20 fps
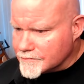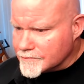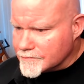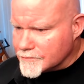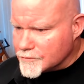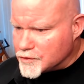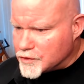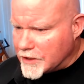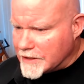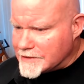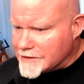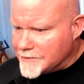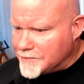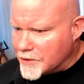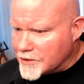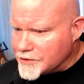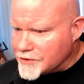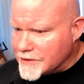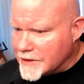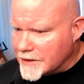Tracy
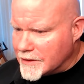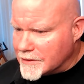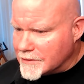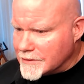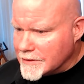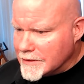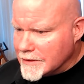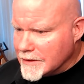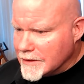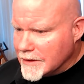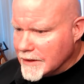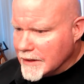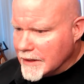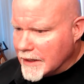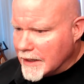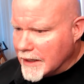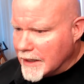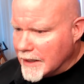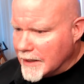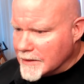Bushnell,
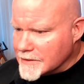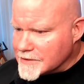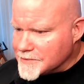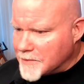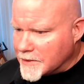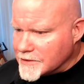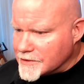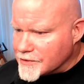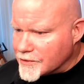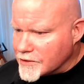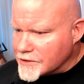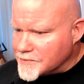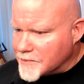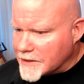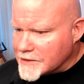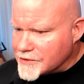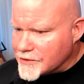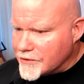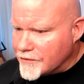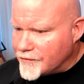Spongosaurus,
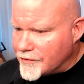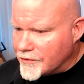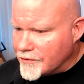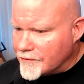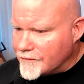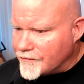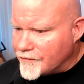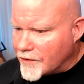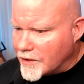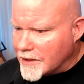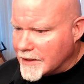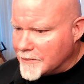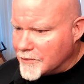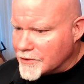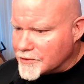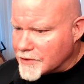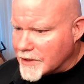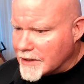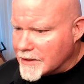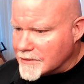bless you. If you fall anymore,
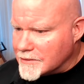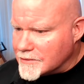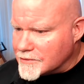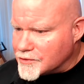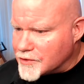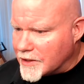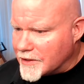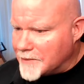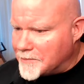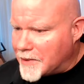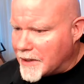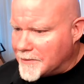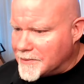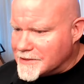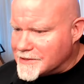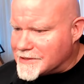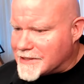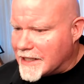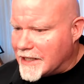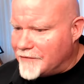try the pub
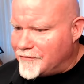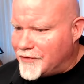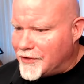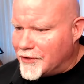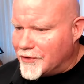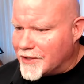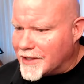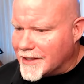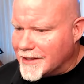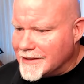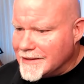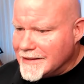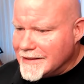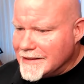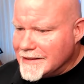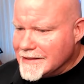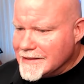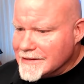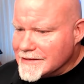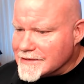instead of yoga.
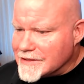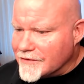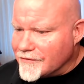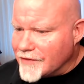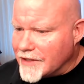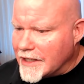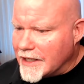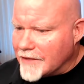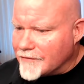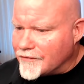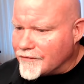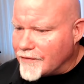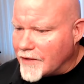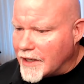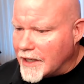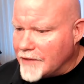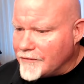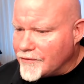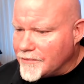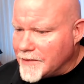Sylvia F.
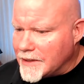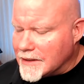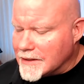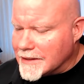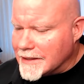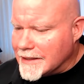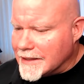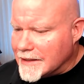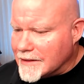Hi from Italy.